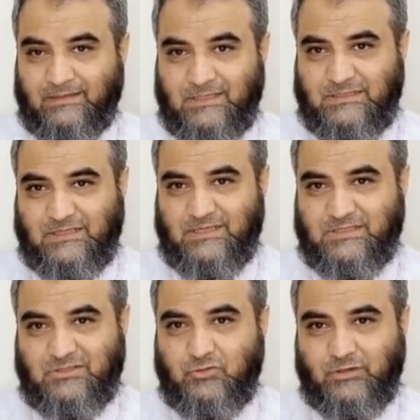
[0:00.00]
This case
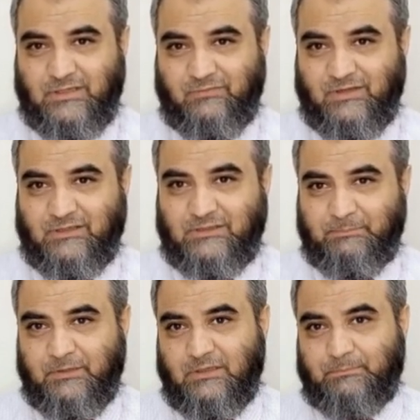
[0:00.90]
is not giving a
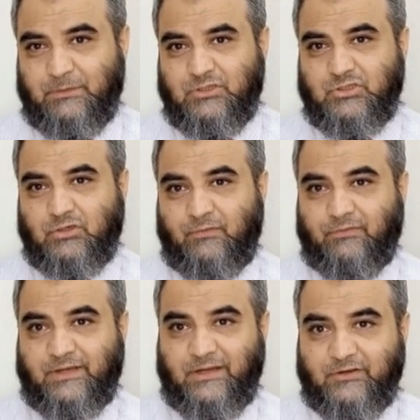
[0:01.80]
typical picture of
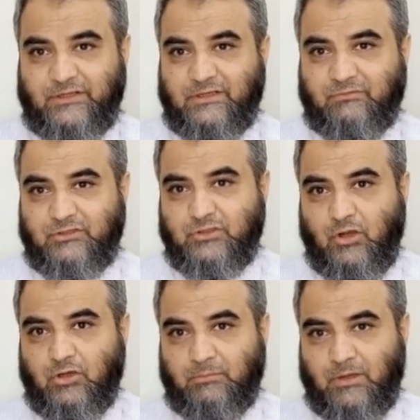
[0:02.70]
dendritic we
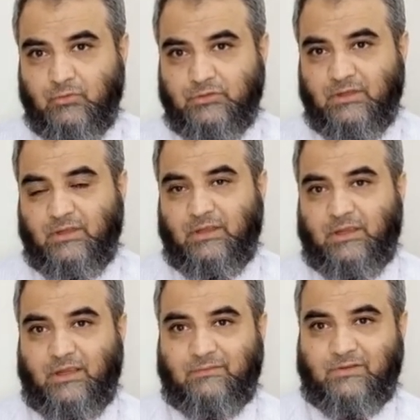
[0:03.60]
talk about,
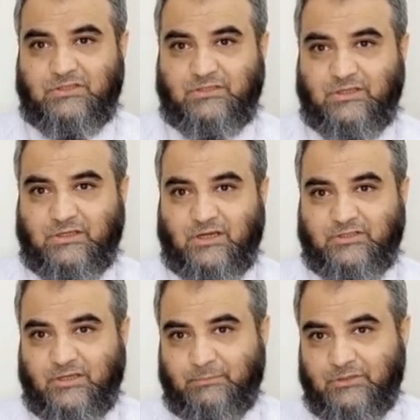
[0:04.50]
in which there are
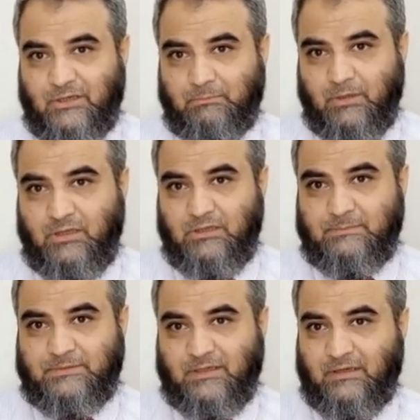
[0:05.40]
terminal
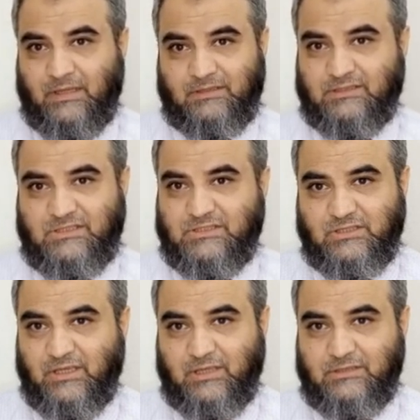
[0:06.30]
bulbs and like these
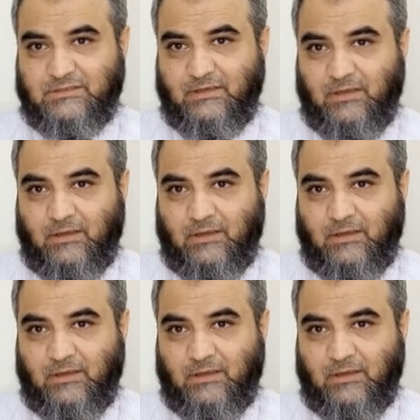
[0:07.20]
things,